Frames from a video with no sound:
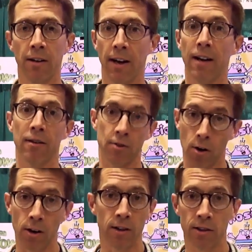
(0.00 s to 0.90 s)
and as
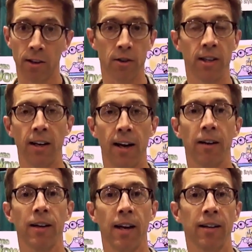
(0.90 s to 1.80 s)
artists understand how
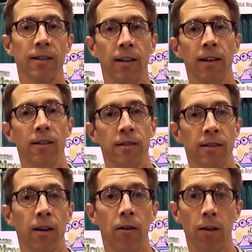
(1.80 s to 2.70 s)
to connect to kids and
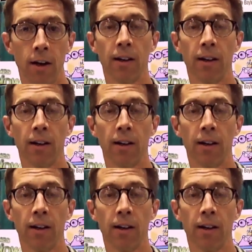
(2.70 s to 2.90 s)
tell